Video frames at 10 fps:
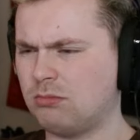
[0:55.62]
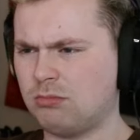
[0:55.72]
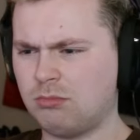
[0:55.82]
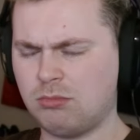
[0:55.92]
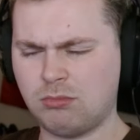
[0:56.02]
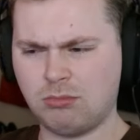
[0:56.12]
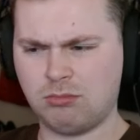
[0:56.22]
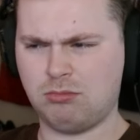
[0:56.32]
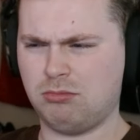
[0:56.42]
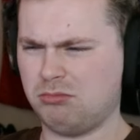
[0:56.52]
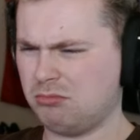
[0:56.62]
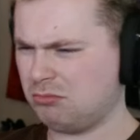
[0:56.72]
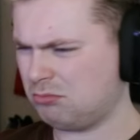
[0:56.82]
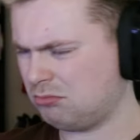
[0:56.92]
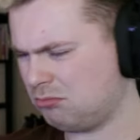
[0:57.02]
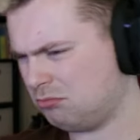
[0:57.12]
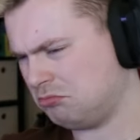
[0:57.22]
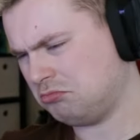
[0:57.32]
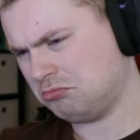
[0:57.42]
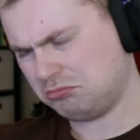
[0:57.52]

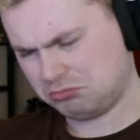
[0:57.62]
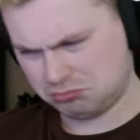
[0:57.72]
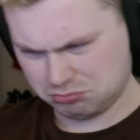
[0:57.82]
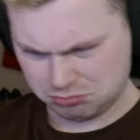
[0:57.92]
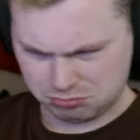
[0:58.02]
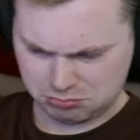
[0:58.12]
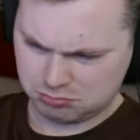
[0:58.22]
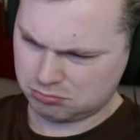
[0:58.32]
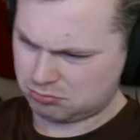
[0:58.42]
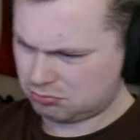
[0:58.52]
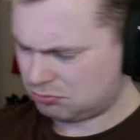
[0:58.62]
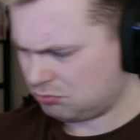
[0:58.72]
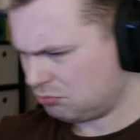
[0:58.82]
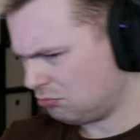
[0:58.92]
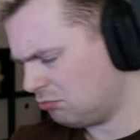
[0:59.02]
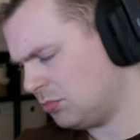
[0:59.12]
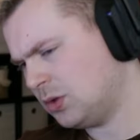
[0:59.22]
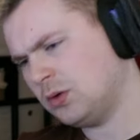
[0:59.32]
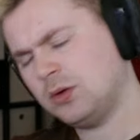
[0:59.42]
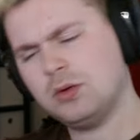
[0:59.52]

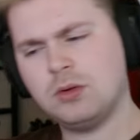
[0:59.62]
Nobody speaks.